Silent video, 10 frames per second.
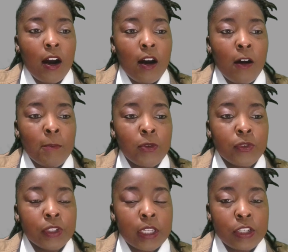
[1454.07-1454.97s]

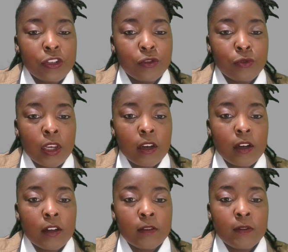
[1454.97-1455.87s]
amortization rate
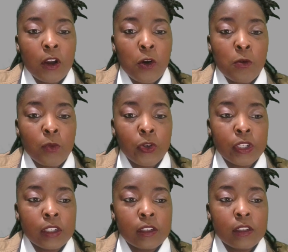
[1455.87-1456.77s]
of a home
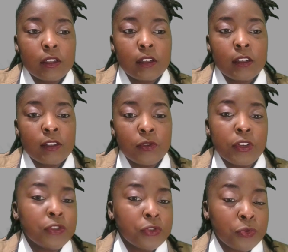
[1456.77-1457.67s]
mortgage. An
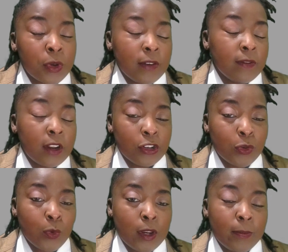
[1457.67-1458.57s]
interest rate
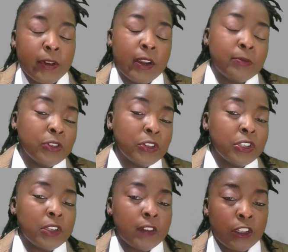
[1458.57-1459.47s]
fluctuate, but I'm just gonna
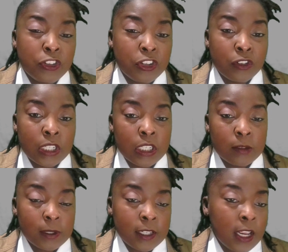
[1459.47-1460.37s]
give it a generous
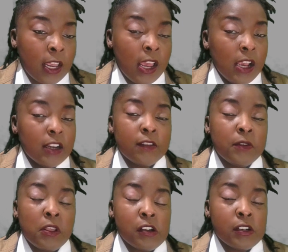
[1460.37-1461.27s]
6%, because for
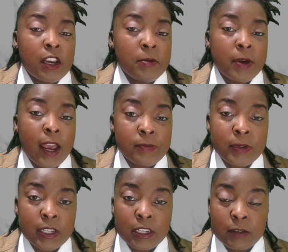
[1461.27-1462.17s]
a long time it has been
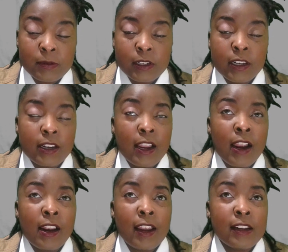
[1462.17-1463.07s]
6%.
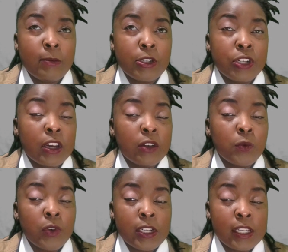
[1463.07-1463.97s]
Last time I checked, it
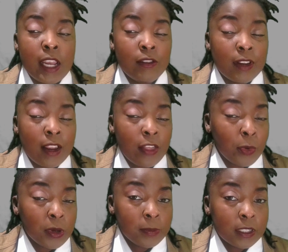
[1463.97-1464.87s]
was down to like
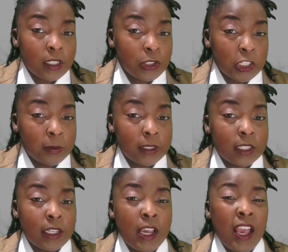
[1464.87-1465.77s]
3%,
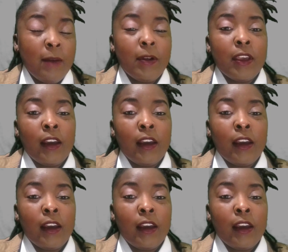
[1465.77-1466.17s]
2%, but